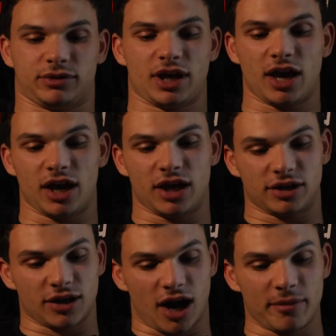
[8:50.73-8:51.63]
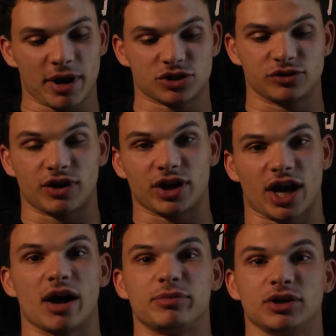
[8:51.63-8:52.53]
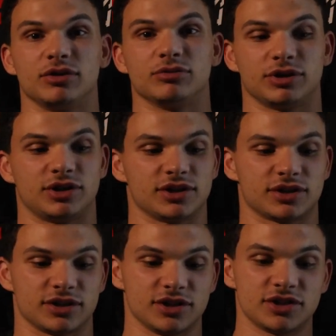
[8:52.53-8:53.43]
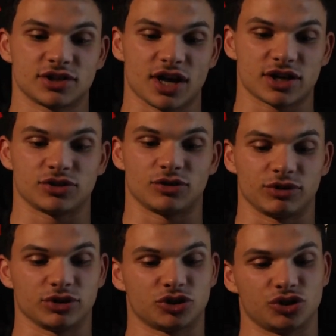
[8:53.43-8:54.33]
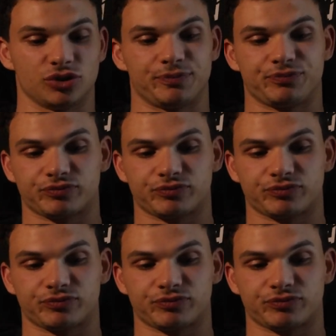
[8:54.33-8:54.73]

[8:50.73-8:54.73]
And I'm actually very happy with this because this is actually a real shoe.